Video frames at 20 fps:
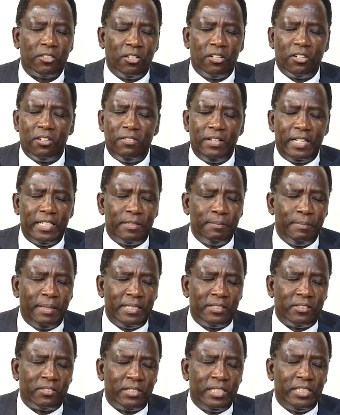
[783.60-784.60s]
All of us
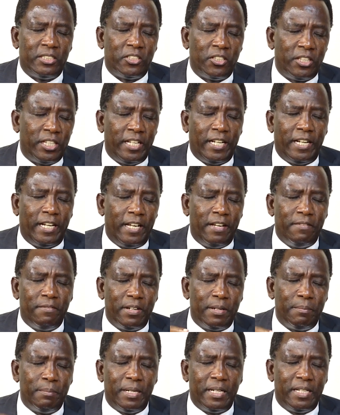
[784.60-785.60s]
must reach there.
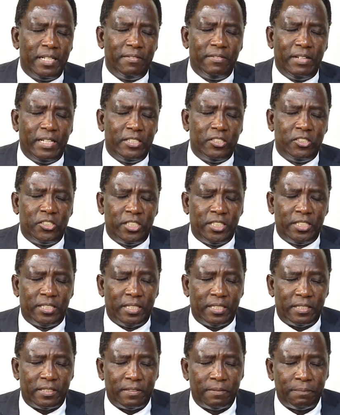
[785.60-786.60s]
Every believer in
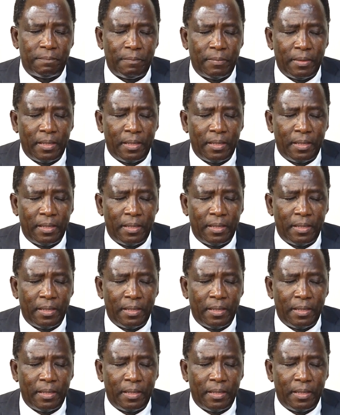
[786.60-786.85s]
Jesus